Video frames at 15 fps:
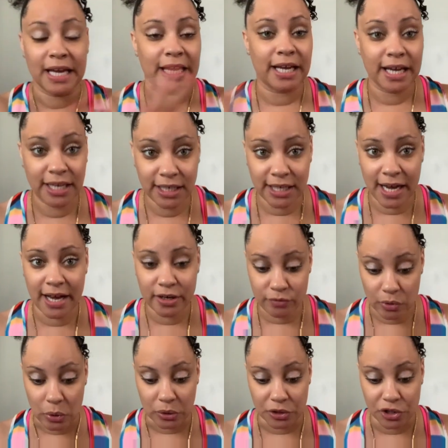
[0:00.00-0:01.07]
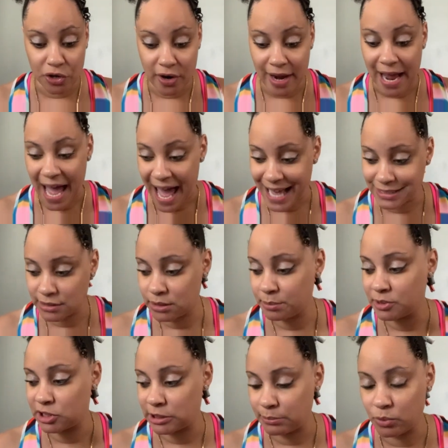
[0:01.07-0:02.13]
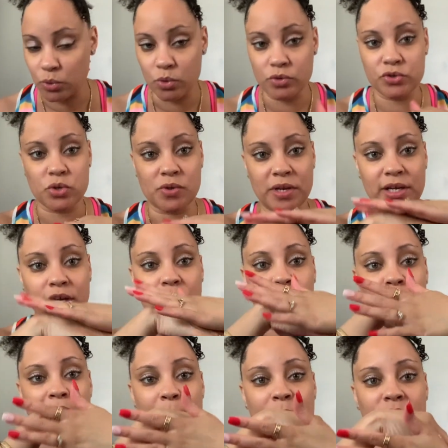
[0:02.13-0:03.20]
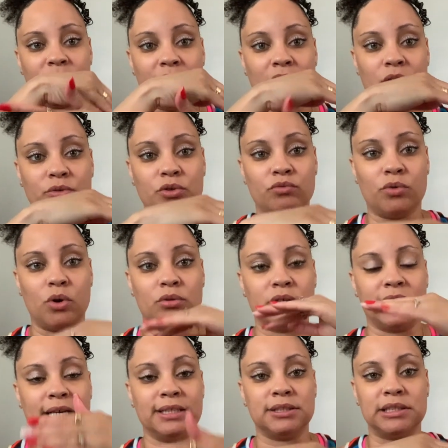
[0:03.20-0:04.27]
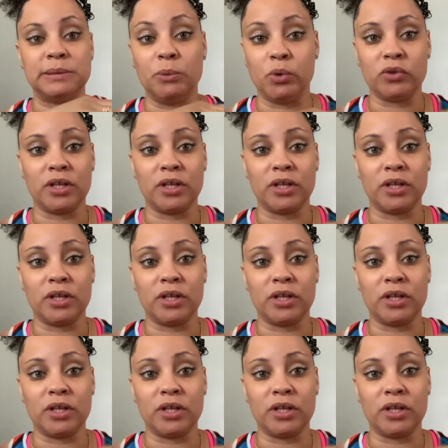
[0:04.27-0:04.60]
Any kind of roller, your hair has to be smooth so that it can wrap around the roller nice and smooth.